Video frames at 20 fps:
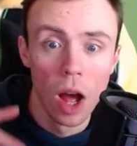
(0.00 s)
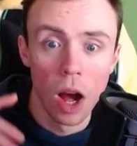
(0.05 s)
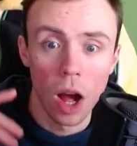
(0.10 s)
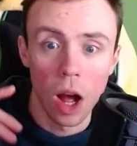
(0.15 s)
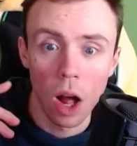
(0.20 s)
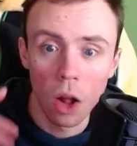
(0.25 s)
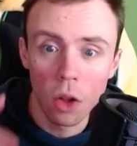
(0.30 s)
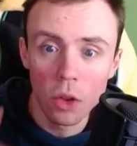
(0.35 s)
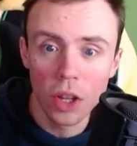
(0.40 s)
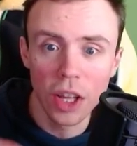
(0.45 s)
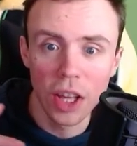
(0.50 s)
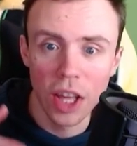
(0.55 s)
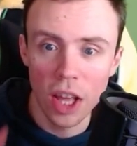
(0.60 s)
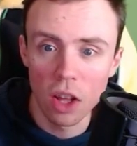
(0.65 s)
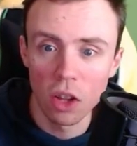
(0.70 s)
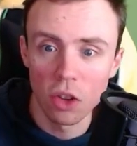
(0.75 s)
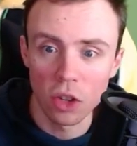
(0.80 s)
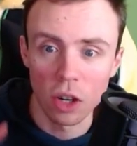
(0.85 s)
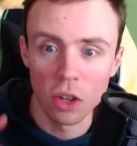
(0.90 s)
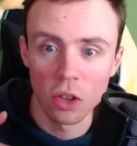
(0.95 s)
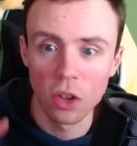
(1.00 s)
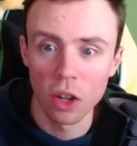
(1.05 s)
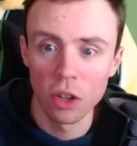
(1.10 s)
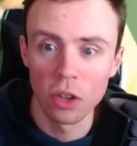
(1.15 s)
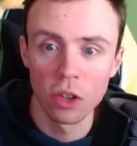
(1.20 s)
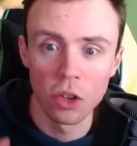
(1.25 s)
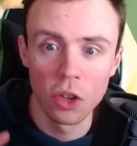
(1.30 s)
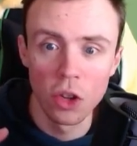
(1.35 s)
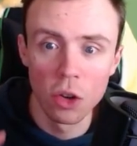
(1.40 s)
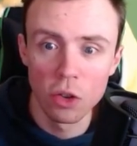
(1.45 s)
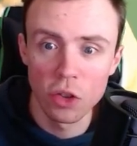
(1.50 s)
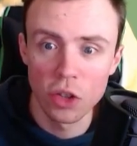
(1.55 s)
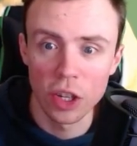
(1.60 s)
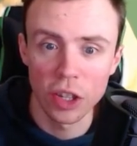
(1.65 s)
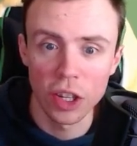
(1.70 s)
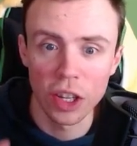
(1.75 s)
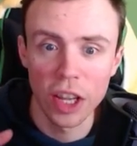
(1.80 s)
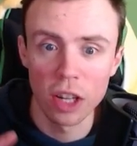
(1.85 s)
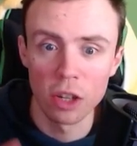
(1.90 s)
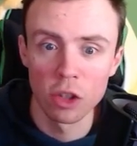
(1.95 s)
All the kills are done using the
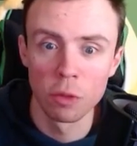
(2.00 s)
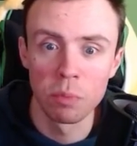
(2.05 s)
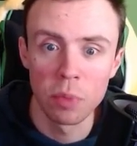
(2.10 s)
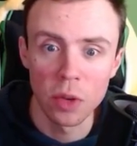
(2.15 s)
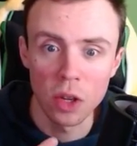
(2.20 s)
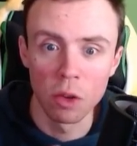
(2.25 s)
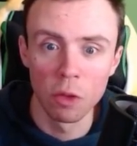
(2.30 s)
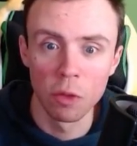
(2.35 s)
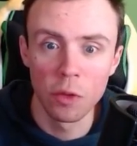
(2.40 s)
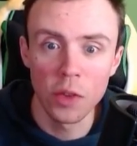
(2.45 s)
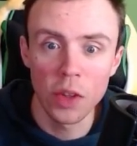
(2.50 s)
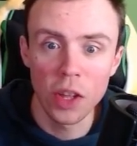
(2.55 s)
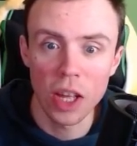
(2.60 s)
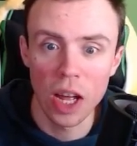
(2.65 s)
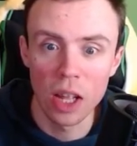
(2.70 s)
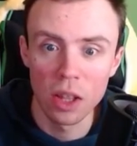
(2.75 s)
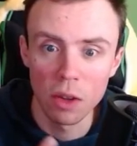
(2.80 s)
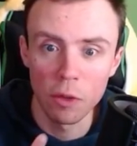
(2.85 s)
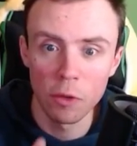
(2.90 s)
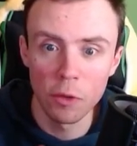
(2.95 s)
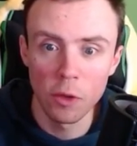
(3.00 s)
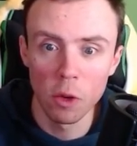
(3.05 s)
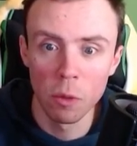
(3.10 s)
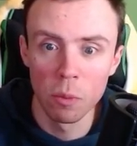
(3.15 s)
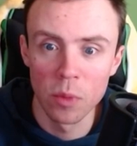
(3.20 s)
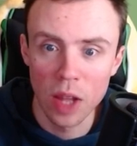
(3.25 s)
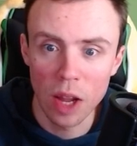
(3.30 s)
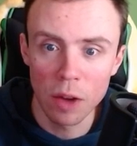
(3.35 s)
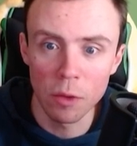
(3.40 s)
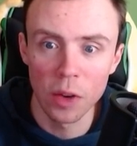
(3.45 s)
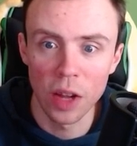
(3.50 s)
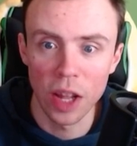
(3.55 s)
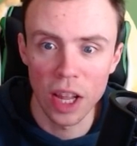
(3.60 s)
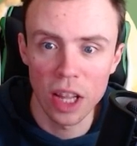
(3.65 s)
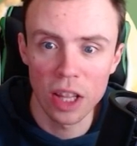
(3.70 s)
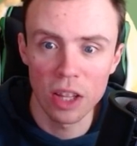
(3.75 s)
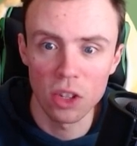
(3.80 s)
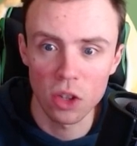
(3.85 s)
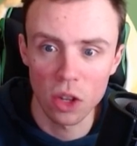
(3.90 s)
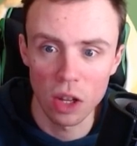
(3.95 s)
killer's POV, and the film never
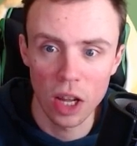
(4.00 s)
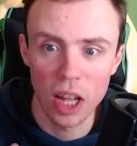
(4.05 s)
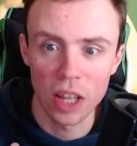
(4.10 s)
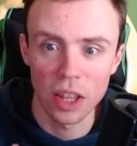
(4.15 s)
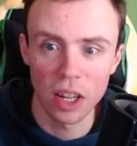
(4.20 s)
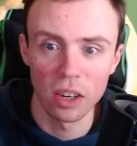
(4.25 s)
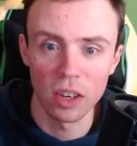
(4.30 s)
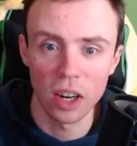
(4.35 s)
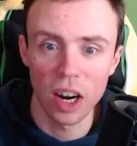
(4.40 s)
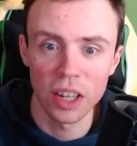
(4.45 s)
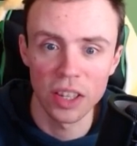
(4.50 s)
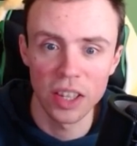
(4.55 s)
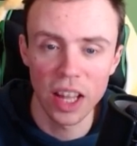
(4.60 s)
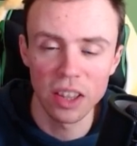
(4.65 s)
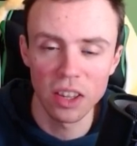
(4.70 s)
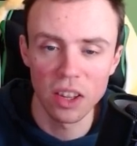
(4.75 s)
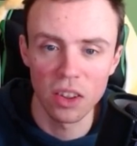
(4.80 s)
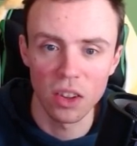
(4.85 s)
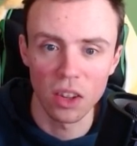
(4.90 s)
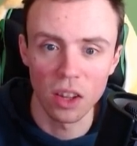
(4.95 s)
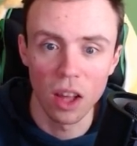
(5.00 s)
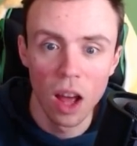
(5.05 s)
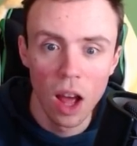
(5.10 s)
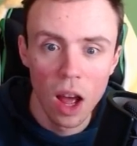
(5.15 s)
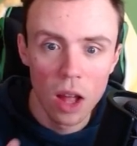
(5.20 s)
hints at their identity.